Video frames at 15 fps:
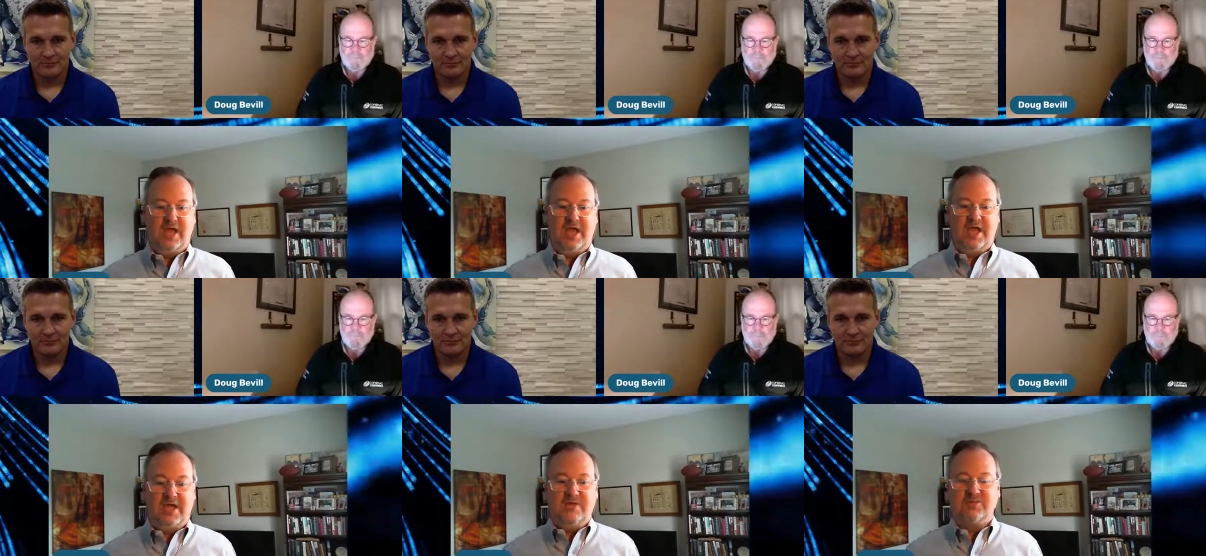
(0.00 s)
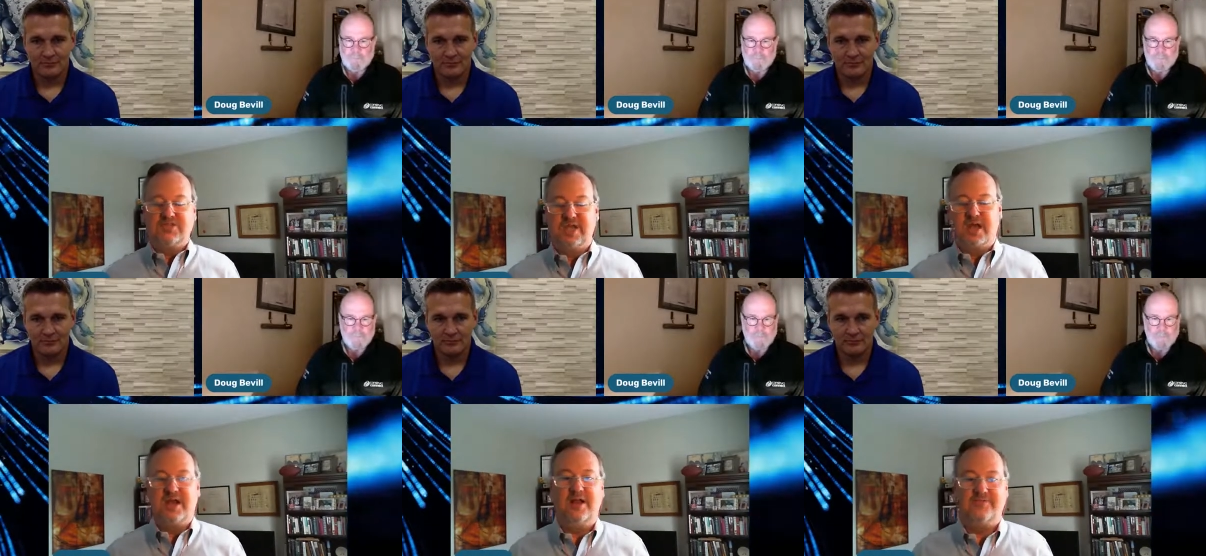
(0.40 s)
Speaker 1: and he
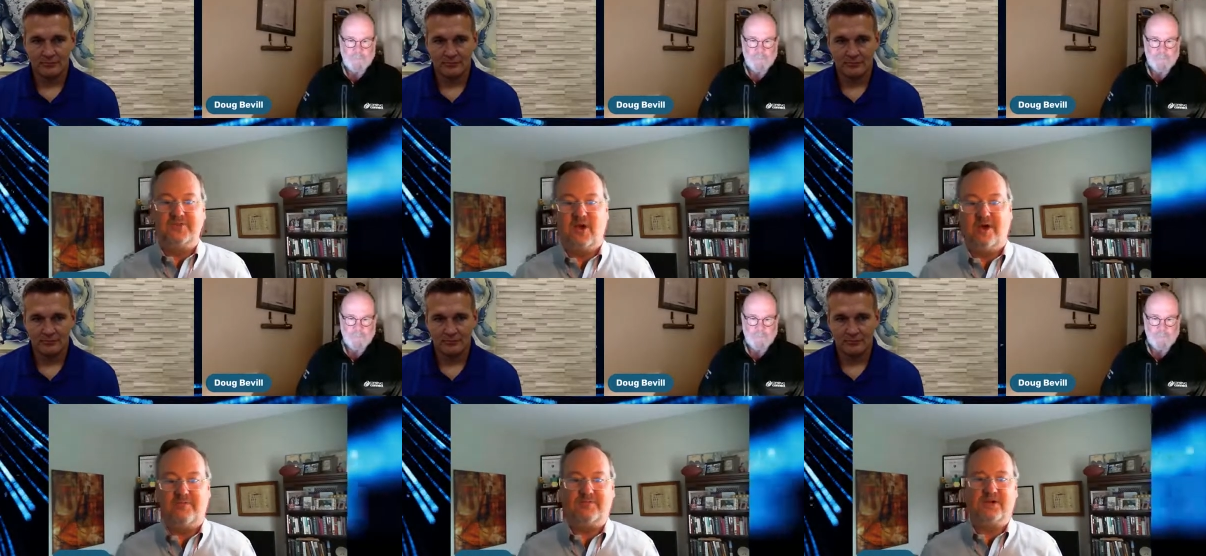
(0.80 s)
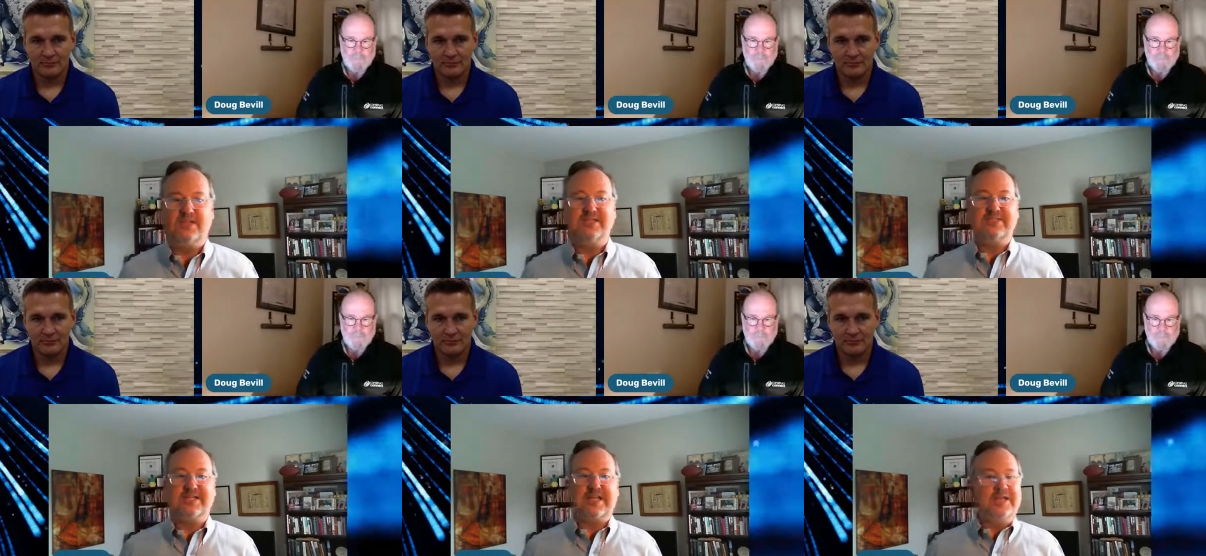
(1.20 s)
was kind enough to offer
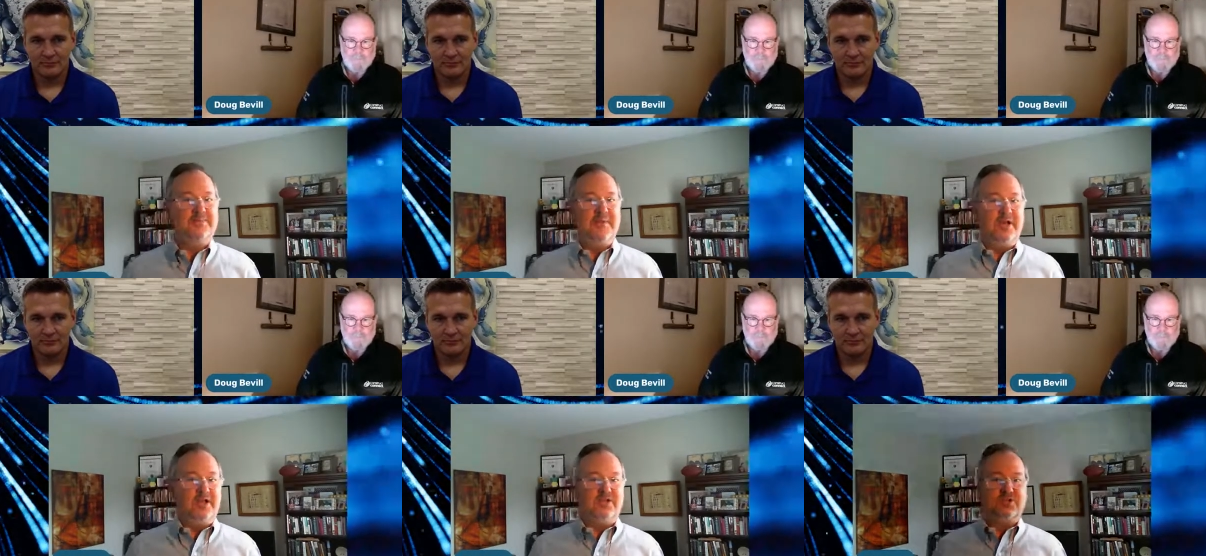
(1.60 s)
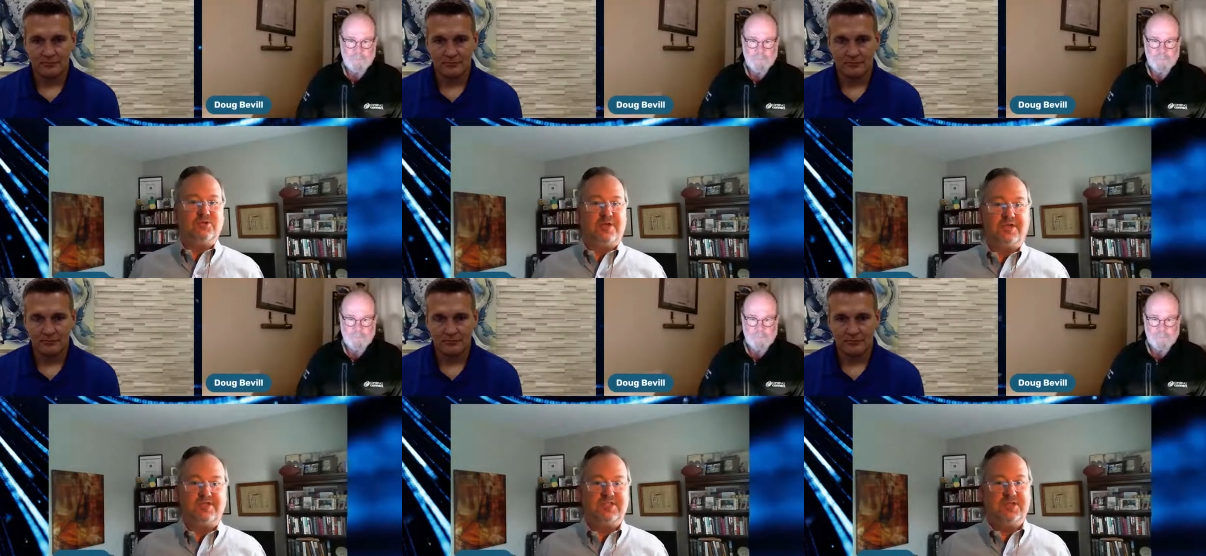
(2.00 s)
his email
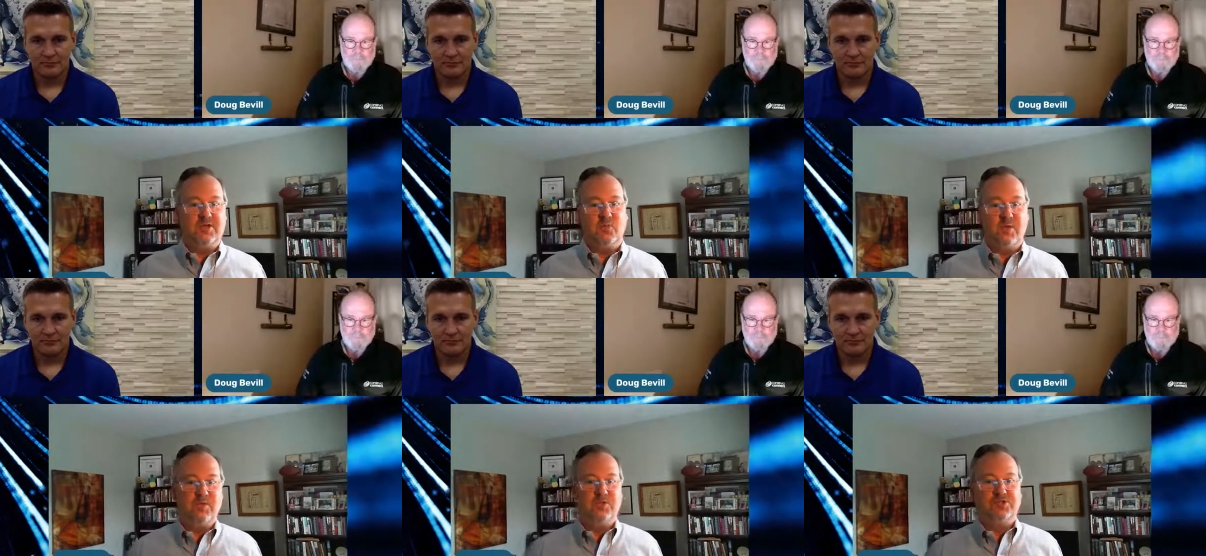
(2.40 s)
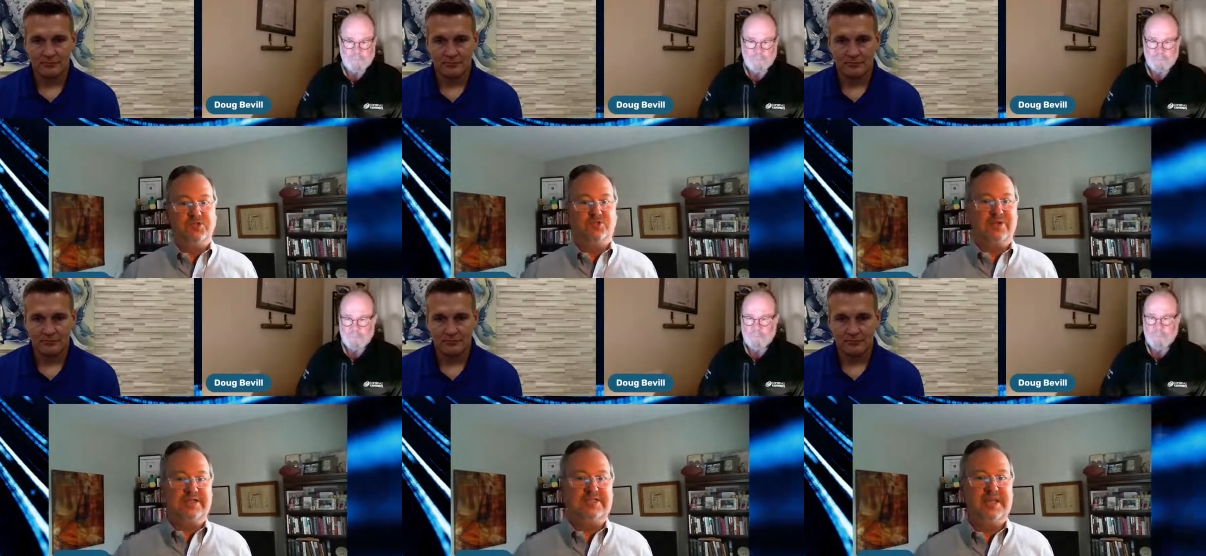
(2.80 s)
address that we will
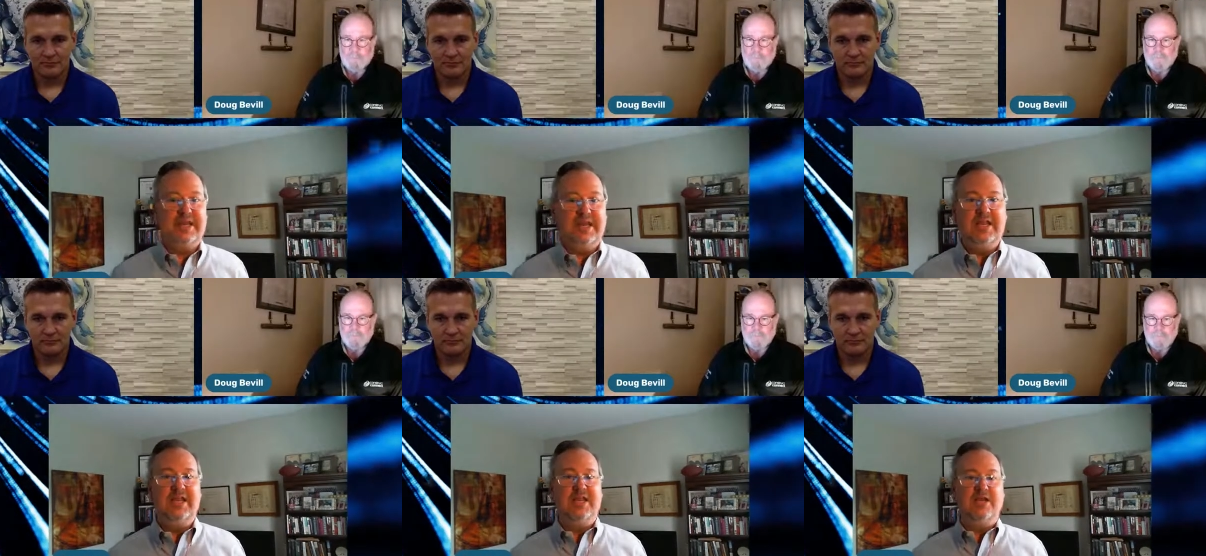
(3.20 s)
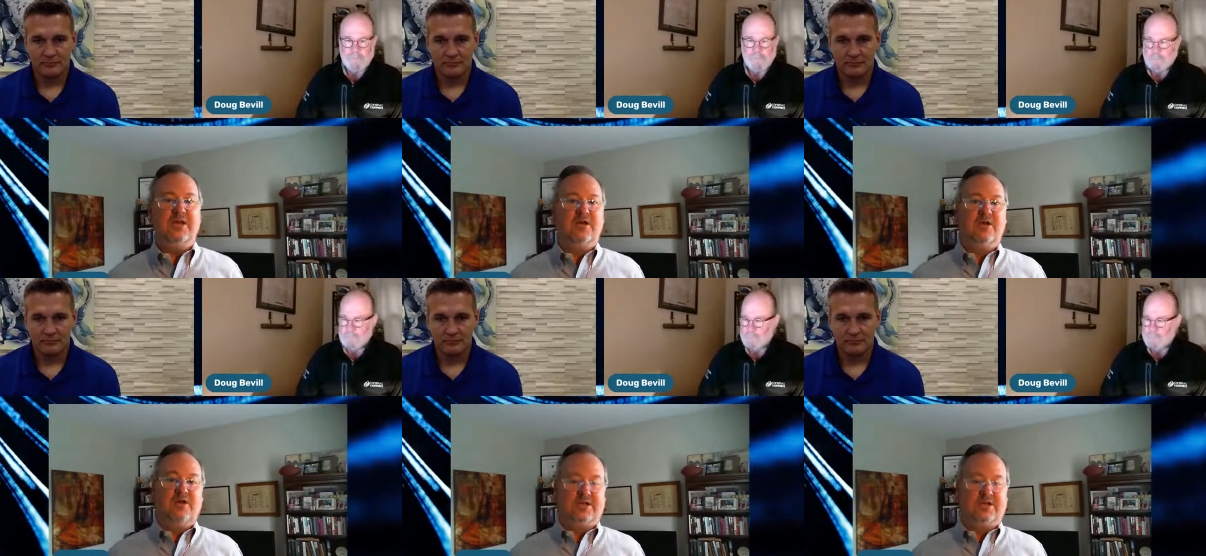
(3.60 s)
direct to any